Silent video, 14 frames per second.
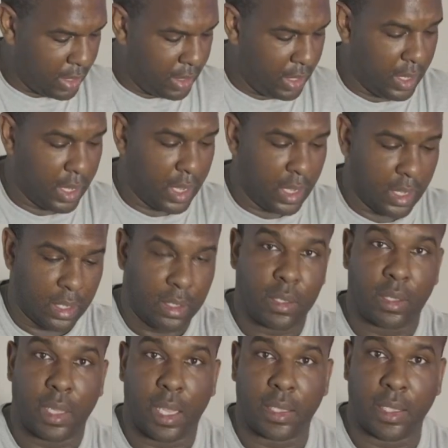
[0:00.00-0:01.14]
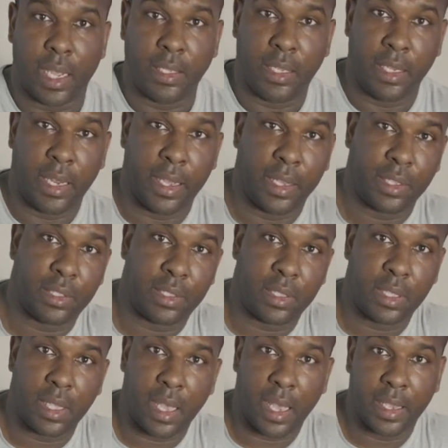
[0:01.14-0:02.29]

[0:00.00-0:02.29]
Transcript: the Glock 19X.